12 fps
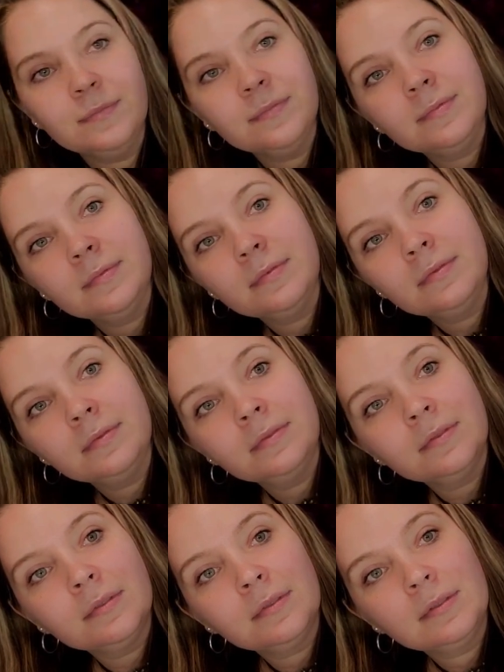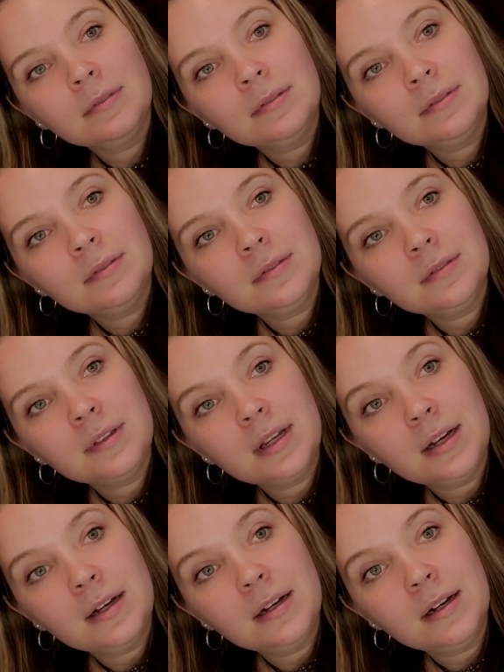
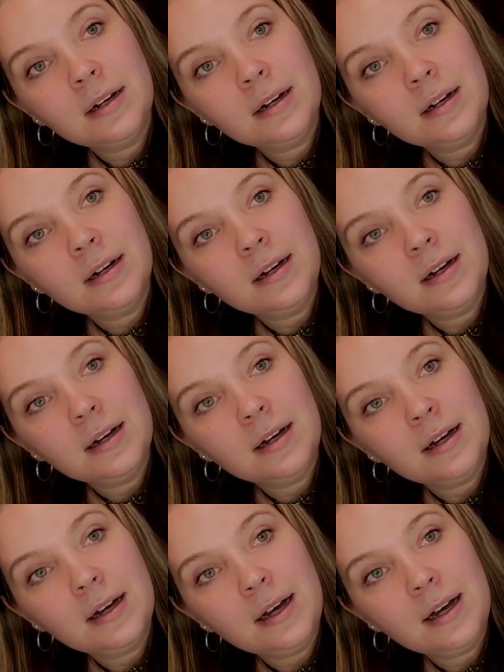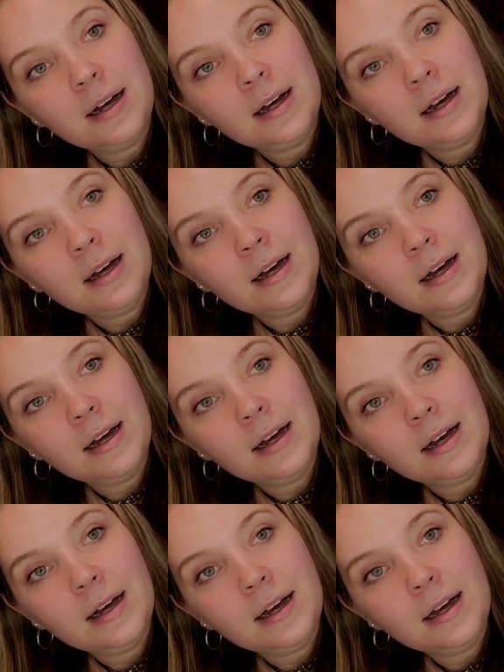No one is speaking in this clip.